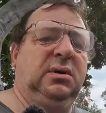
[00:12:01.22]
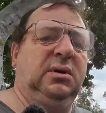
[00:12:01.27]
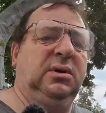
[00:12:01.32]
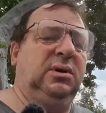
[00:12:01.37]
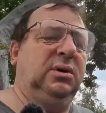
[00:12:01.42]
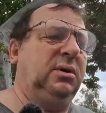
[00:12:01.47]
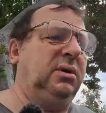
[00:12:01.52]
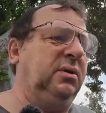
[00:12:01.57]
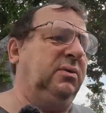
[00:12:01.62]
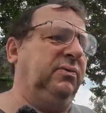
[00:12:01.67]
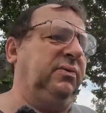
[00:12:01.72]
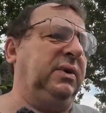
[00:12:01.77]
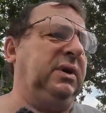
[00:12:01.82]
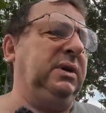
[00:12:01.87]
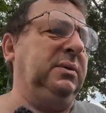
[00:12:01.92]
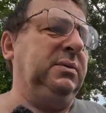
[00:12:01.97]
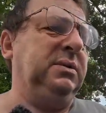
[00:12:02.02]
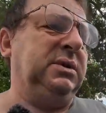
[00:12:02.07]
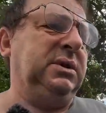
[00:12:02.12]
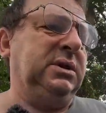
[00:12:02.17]
30
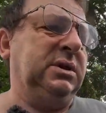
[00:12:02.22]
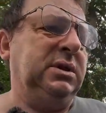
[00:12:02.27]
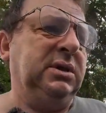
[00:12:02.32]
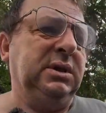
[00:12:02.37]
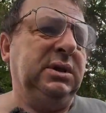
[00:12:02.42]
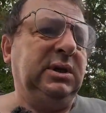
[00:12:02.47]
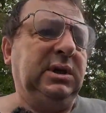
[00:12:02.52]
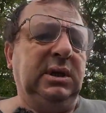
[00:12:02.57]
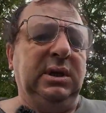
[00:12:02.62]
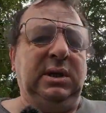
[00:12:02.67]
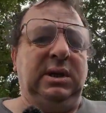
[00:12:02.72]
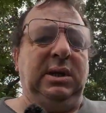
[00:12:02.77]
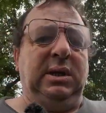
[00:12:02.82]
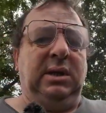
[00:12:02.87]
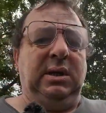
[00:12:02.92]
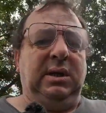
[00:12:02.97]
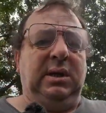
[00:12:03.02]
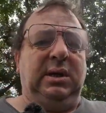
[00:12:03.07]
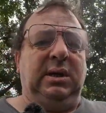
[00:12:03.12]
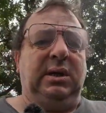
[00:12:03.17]
frames,
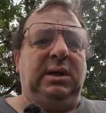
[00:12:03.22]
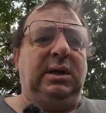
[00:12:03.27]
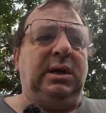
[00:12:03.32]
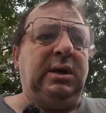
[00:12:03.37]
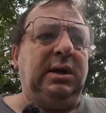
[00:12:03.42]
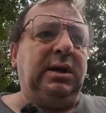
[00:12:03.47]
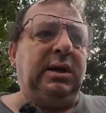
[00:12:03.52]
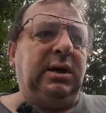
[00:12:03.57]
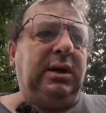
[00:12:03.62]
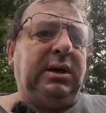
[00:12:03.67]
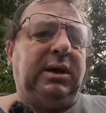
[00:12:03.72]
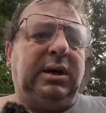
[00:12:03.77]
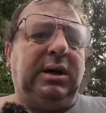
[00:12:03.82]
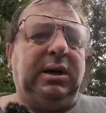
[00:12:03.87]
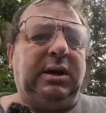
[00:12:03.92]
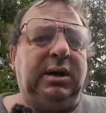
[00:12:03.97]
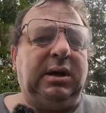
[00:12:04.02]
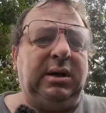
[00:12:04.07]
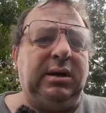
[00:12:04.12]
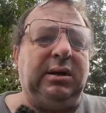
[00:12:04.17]

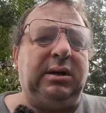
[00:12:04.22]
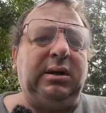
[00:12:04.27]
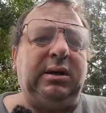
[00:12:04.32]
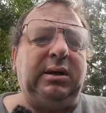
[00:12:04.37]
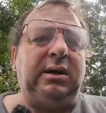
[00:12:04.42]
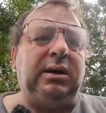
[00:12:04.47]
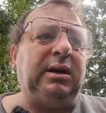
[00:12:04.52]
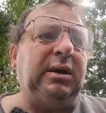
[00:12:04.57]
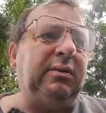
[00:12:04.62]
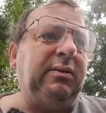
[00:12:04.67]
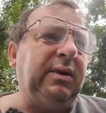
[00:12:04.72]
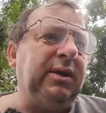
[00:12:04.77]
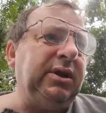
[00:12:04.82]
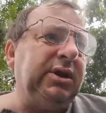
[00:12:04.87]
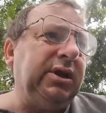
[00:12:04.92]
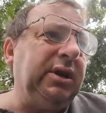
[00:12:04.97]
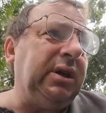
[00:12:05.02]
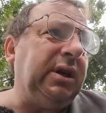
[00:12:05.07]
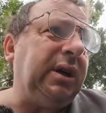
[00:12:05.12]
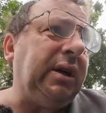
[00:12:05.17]
and I have
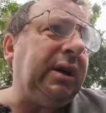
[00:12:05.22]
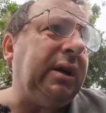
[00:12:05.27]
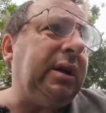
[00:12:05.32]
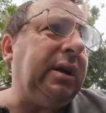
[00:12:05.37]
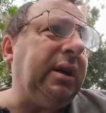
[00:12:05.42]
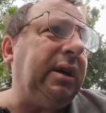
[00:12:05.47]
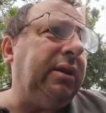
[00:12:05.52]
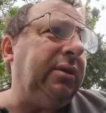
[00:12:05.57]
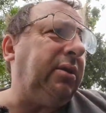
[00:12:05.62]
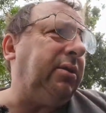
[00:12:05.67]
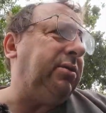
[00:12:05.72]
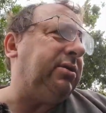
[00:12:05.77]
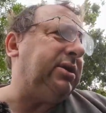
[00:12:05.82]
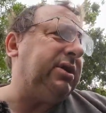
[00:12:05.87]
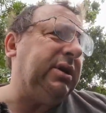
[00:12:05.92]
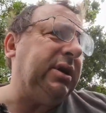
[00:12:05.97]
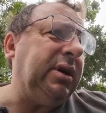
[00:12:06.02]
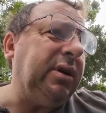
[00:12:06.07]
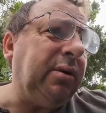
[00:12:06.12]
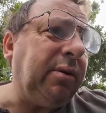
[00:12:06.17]
HDR and
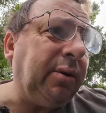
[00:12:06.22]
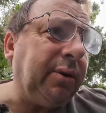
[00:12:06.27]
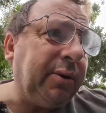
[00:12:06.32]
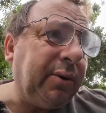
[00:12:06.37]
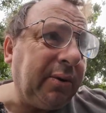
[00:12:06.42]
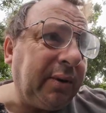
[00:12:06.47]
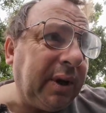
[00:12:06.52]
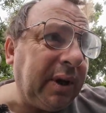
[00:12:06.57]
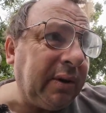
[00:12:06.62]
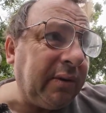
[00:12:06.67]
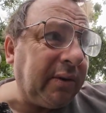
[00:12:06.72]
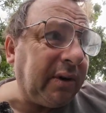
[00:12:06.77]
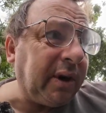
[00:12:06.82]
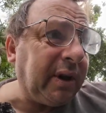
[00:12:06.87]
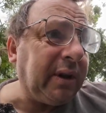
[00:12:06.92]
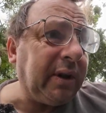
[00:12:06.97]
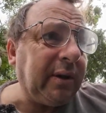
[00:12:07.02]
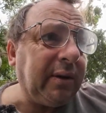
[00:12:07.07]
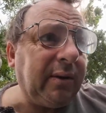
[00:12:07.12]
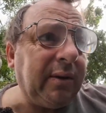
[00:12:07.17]
Rocksteady all together
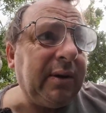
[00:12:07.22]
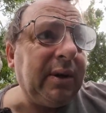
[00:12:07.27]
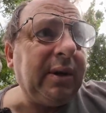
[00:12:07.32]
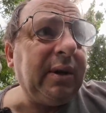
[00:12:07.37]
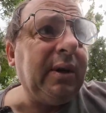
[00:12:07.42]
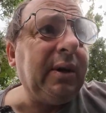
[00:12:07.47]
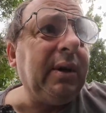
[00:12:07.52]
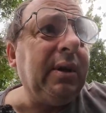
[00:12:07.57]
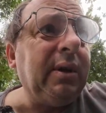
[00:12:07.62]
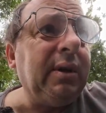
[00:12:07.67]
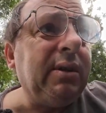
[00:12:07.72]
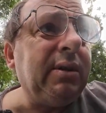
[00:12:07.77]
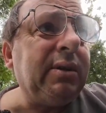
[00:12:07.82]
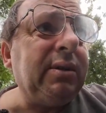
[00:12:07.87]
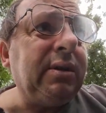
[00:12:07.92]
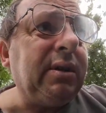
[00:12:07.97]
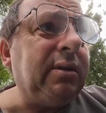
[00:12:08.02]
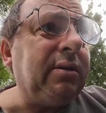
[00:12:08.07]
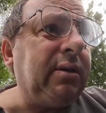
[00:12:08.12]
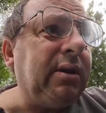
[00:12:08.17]
right now.
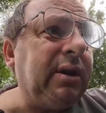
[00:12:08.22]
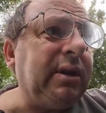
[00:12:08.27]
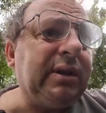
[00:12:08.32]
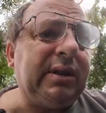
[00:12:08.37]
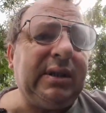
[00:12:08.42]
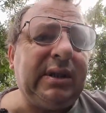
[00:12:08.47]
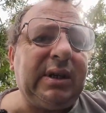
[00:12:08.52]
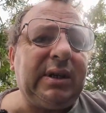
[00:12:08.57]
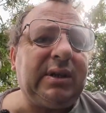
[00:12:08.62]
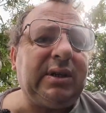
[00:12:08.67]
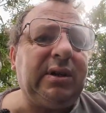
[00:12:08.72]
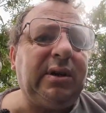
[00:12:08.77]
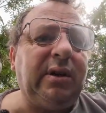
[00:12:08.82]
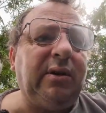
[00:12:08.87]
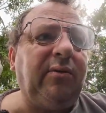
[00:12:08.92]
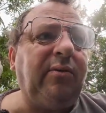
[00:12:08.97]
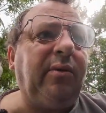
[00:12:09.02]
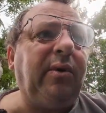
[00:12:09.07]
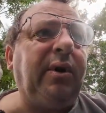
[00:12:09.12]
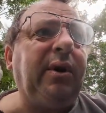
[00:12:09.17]
So it's actually
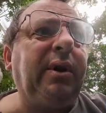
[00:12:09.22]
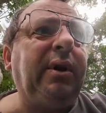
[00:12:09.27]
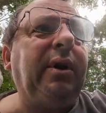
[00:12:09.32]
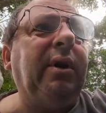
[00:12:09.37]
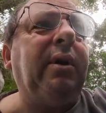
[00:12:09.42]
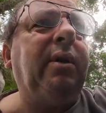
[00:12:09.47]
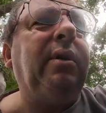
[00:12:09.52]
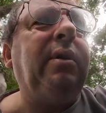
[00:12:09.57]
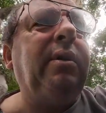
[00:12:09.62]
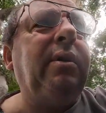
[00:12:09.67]
working.